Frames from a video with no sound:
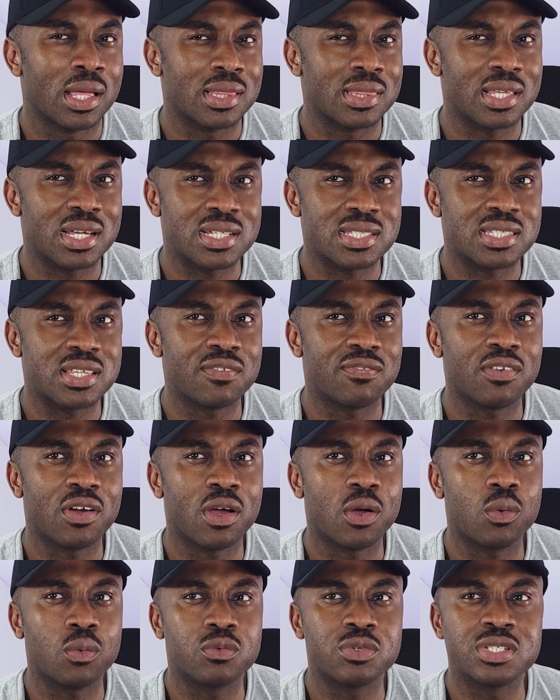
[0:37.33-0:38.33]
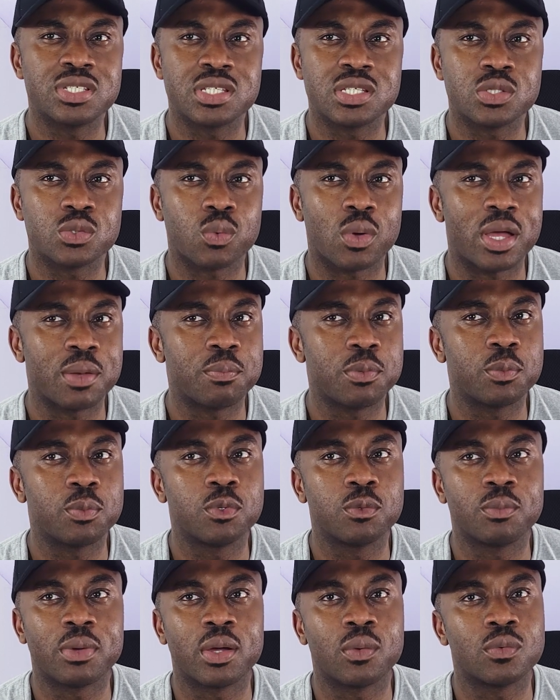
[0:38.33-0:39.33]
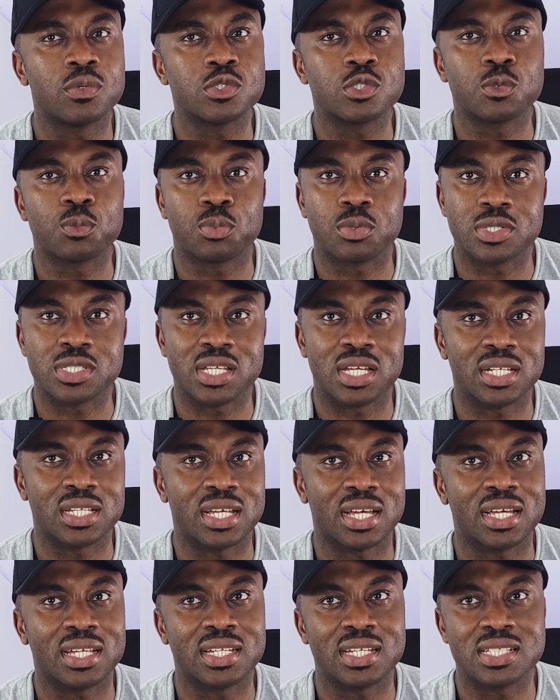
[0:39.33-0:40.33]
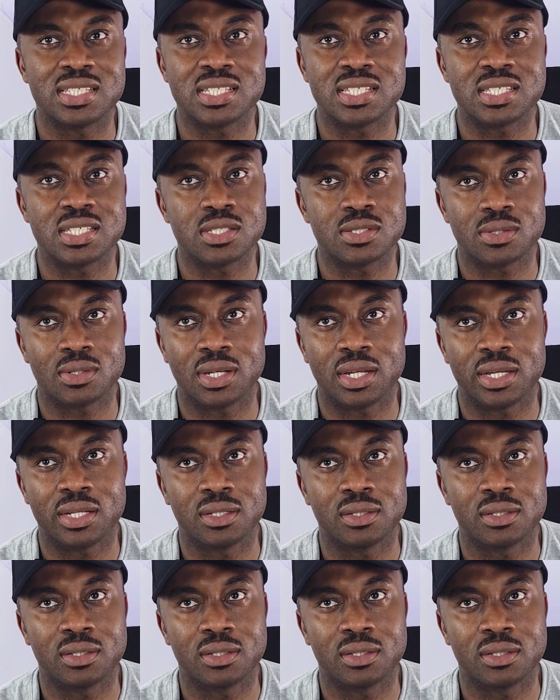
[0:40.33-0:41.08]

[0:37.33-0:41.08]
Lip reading: There are several reasons why people might want to protect their identities online,